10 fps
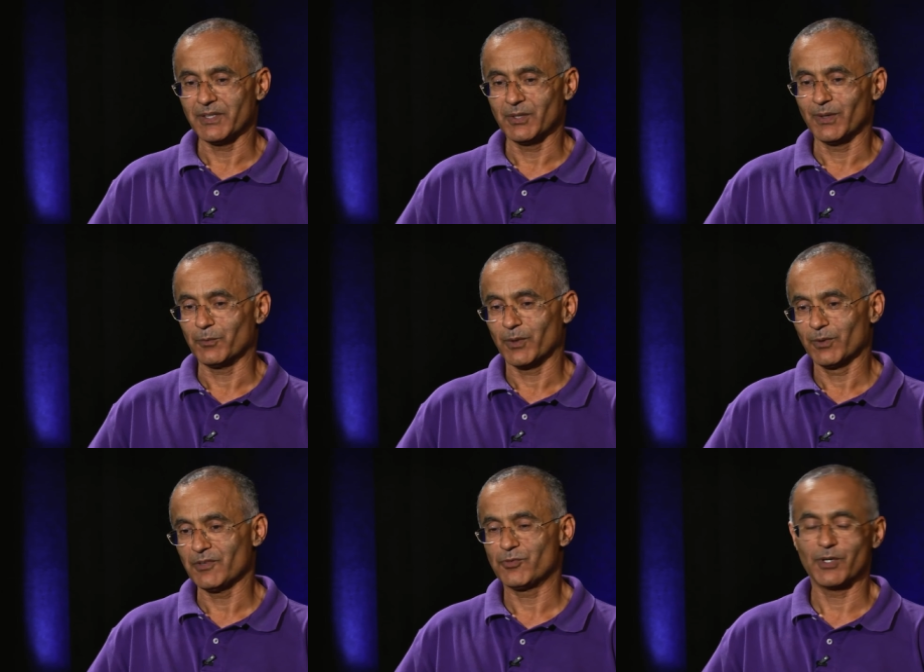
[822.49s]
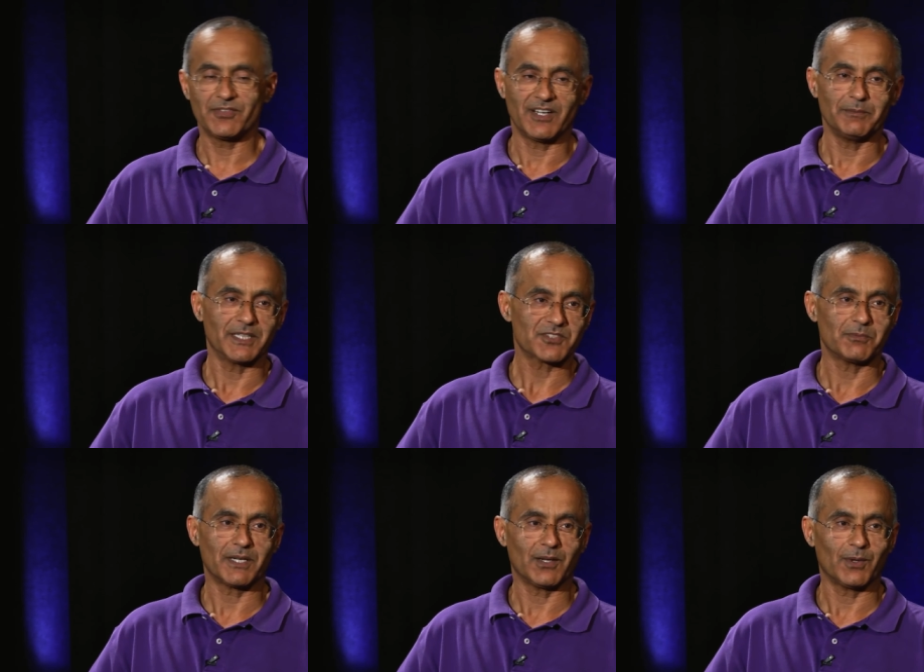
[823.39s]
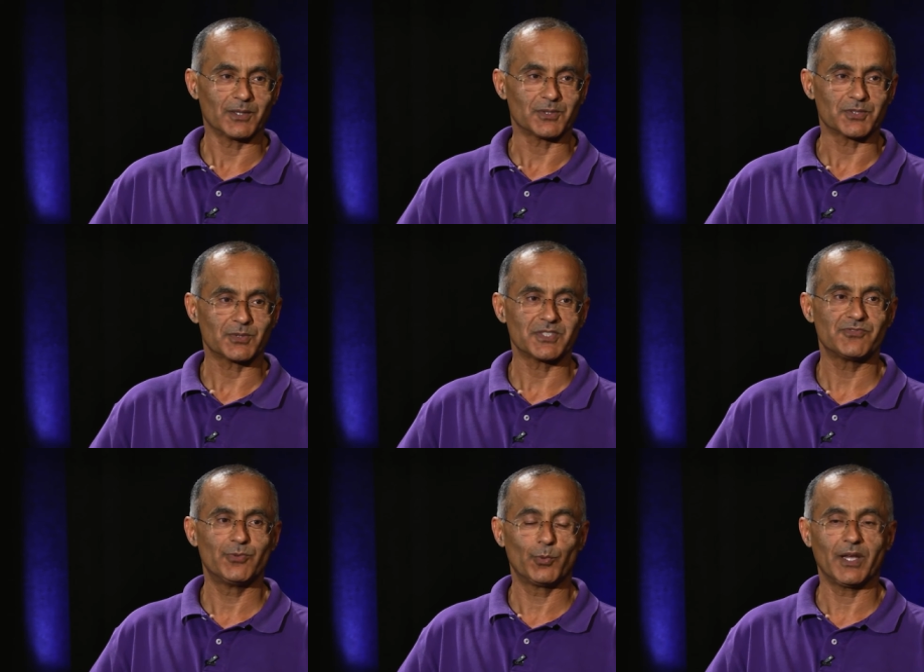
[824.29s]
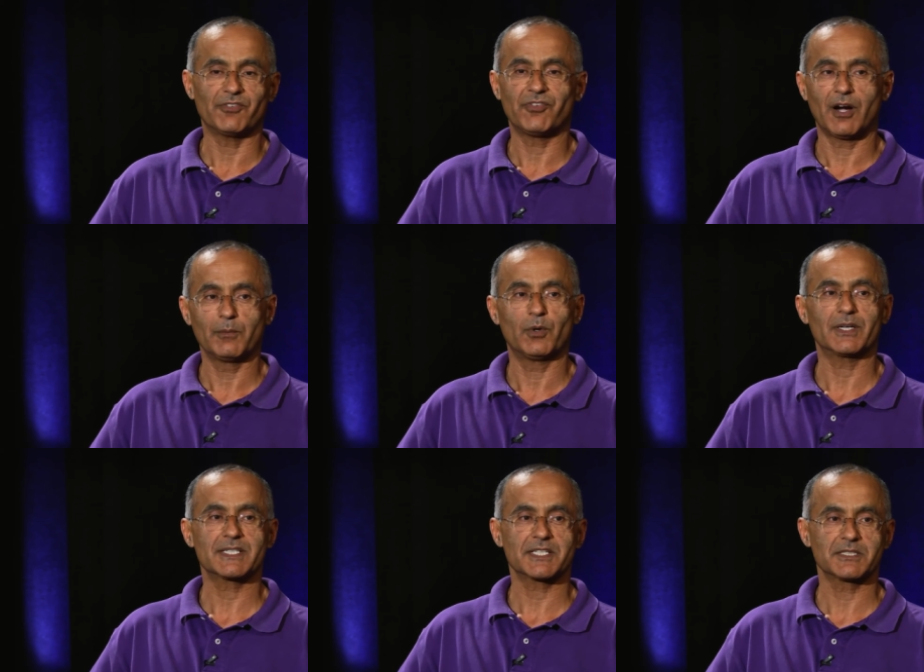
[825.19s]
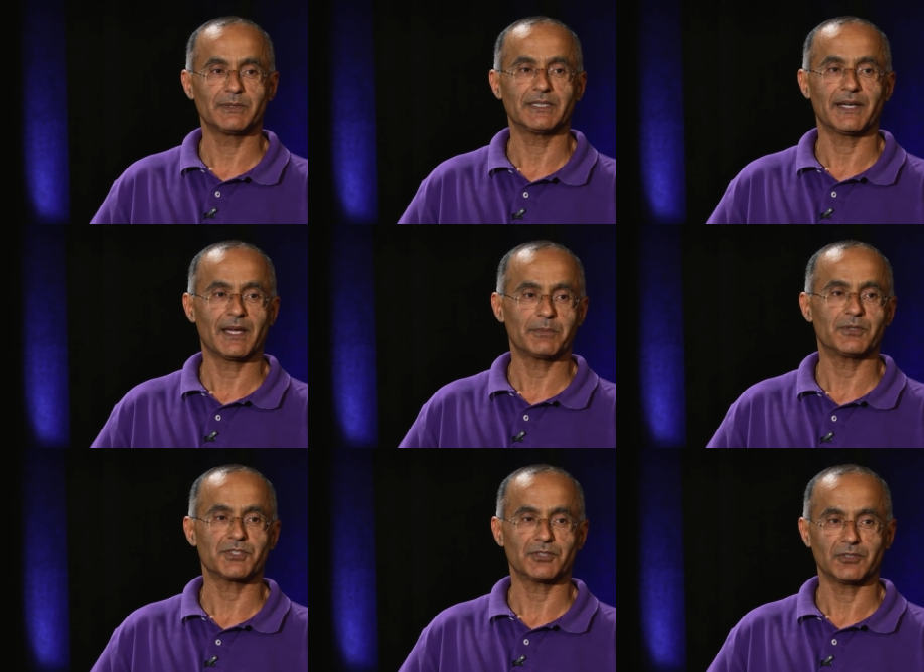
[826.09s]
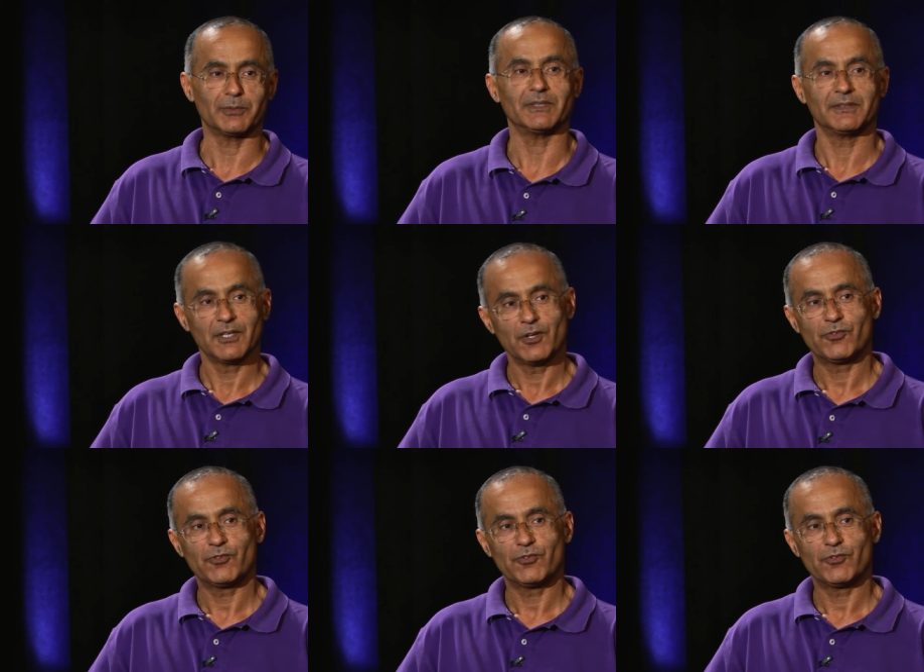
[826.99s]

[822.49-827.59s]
we do, and we're only 45 minutes from Palo Alto, so it's we are far more accessible than Napa or Sonoma